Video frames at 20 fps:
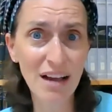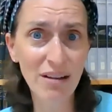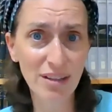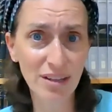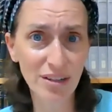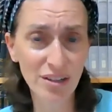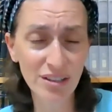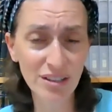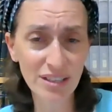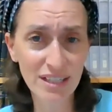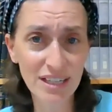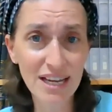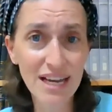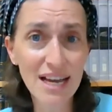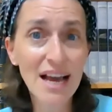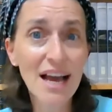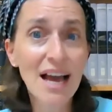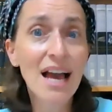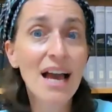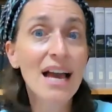learn
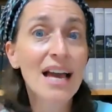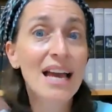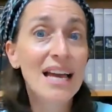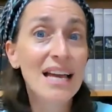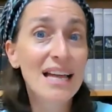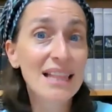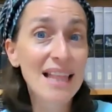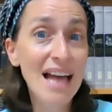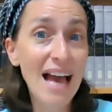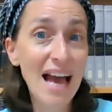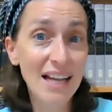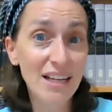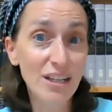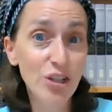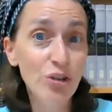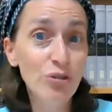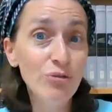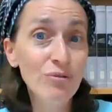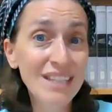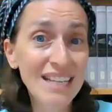that
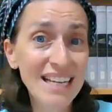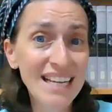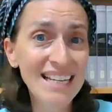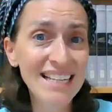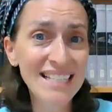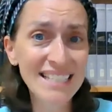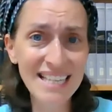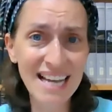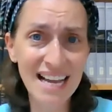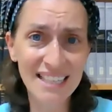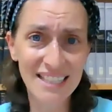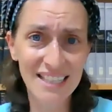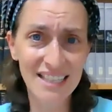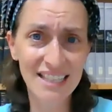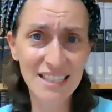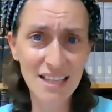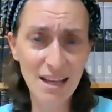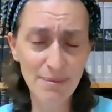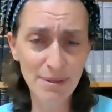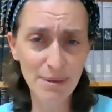you need intent, and
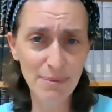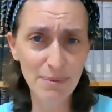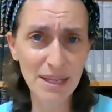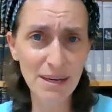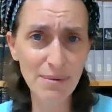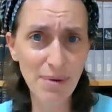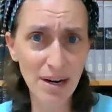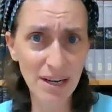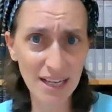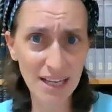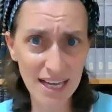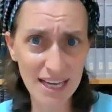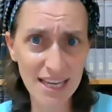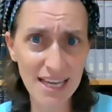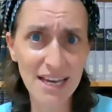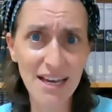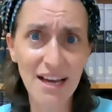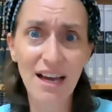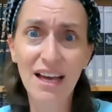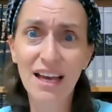this comes up in the Gemara in
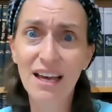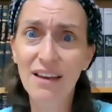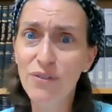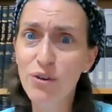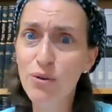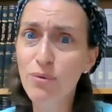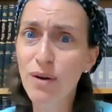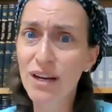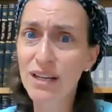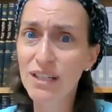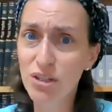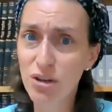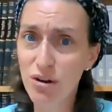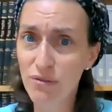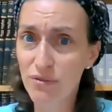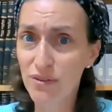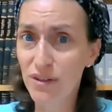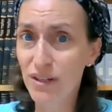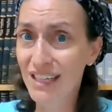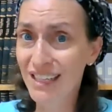Chagiga. If you want to
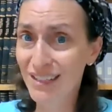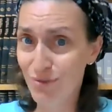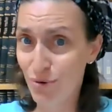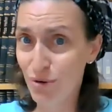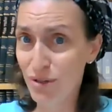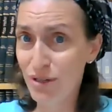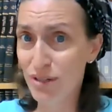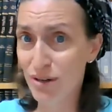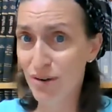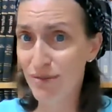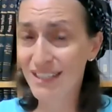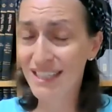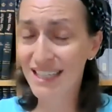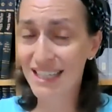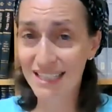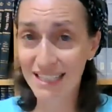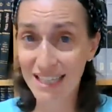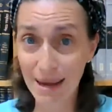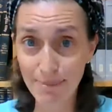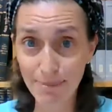tovel in order to go into
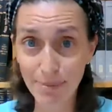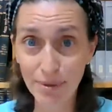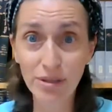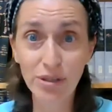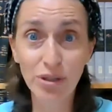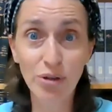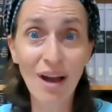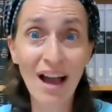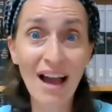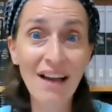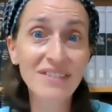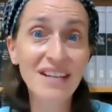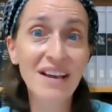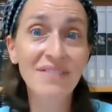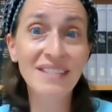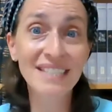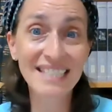the temple, you have to have